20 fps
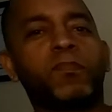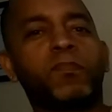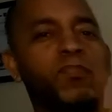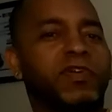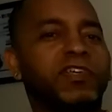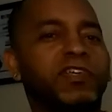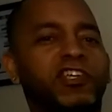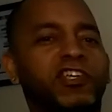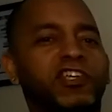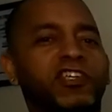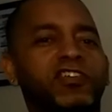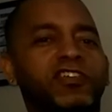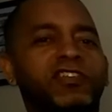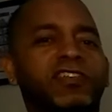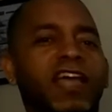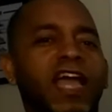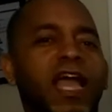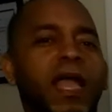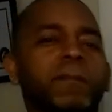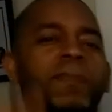appreciate your
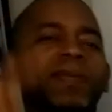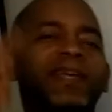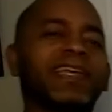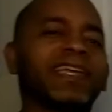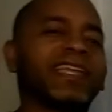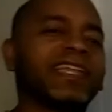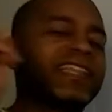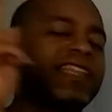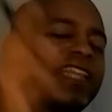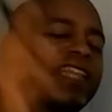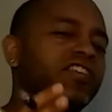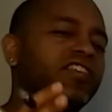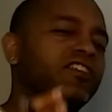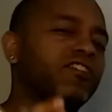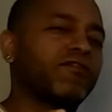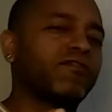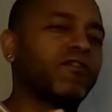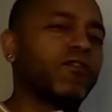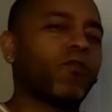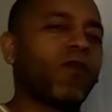time. Thank
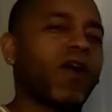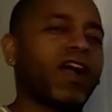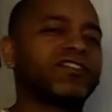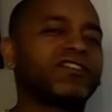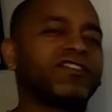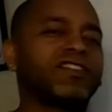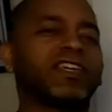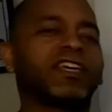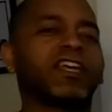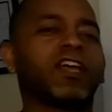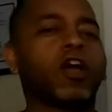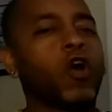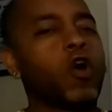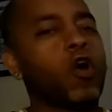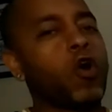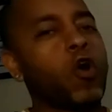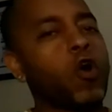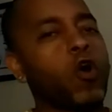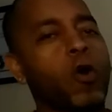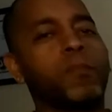you for watching.
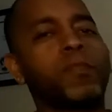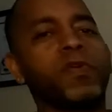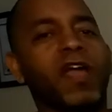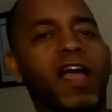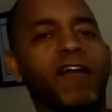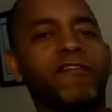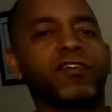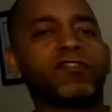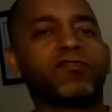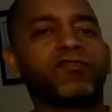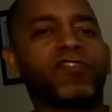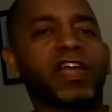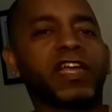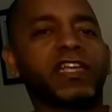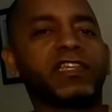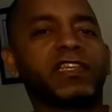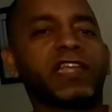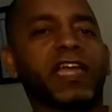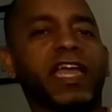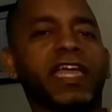Hope you have a
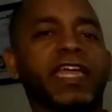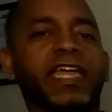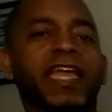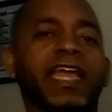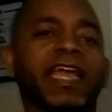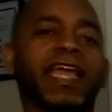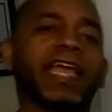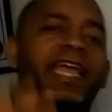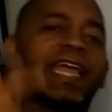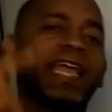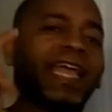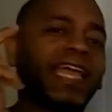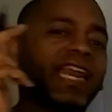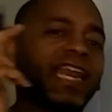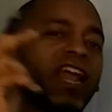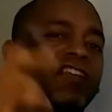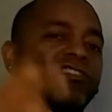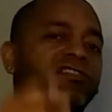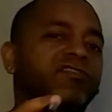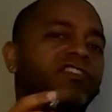great day. And
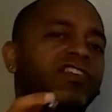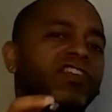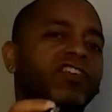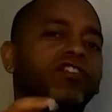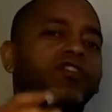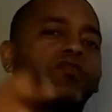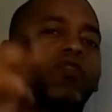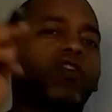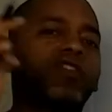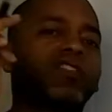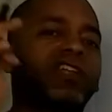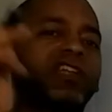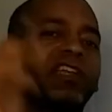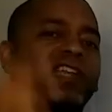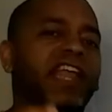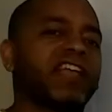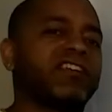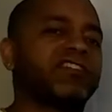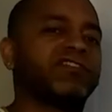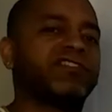I see you on the
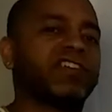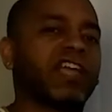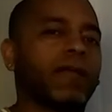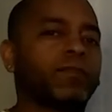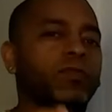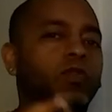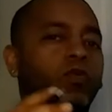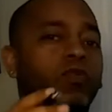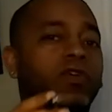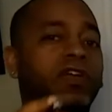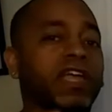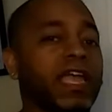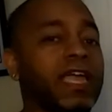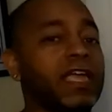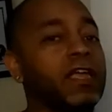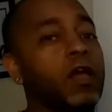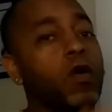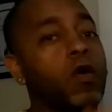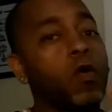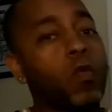next chapter,
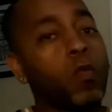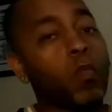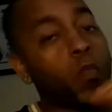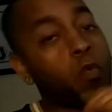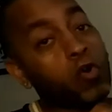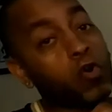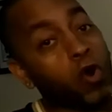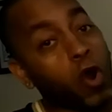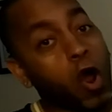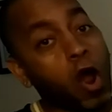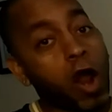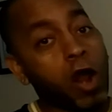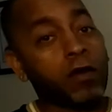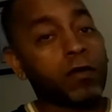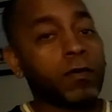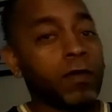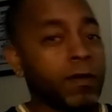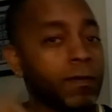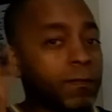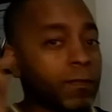ok? Work hard.
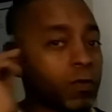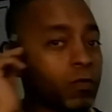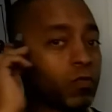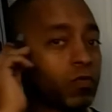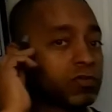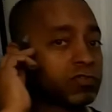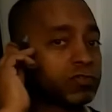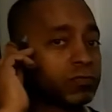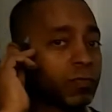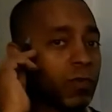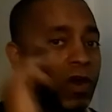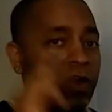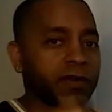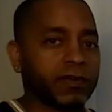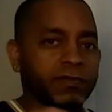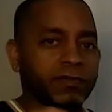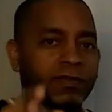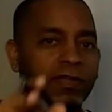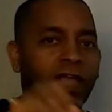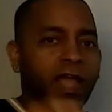Work smart.
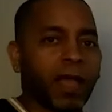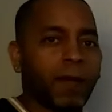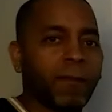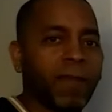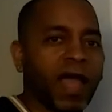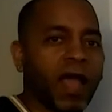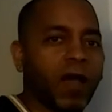I'm